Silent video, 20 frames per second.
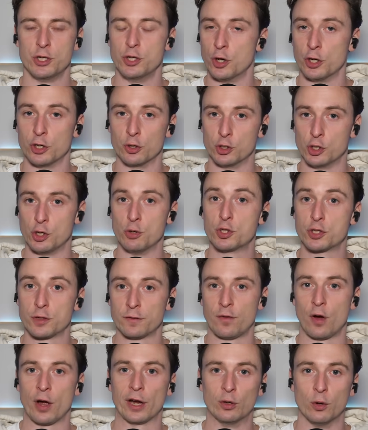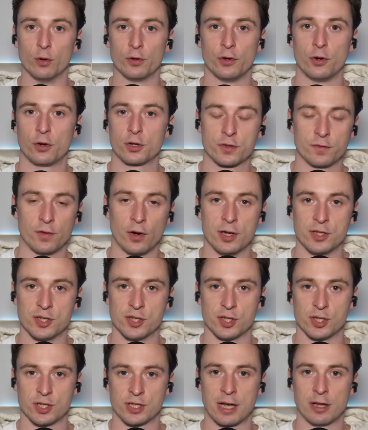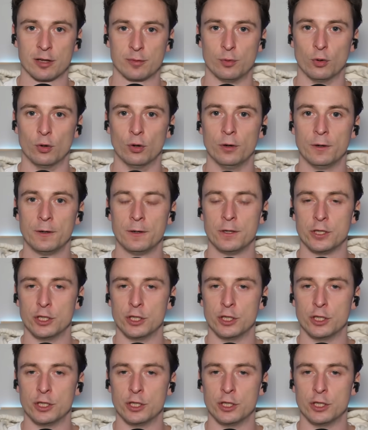you're used to fighting orthodox fighters as a southpaw.